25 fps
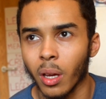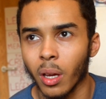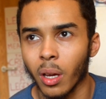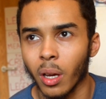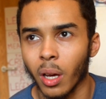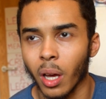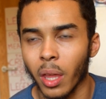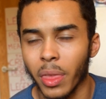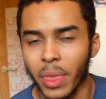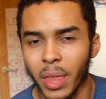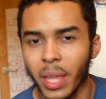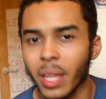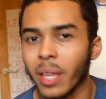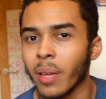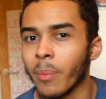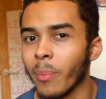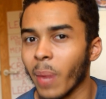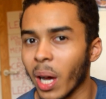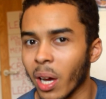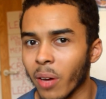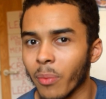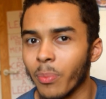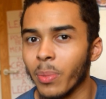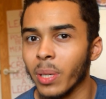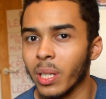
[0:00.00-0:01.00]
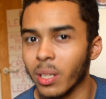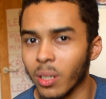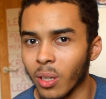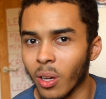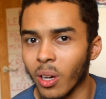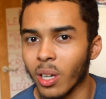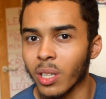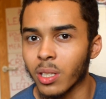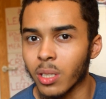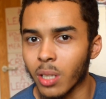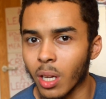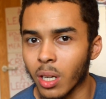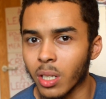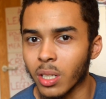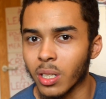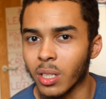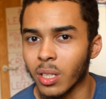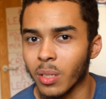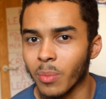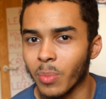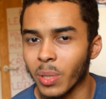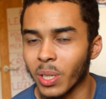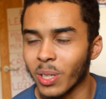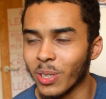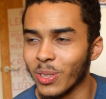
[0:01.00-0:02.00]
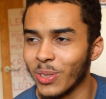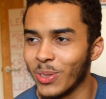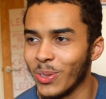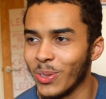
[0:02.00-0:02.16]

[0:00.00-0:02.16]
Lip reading: I think it might have been last actually, because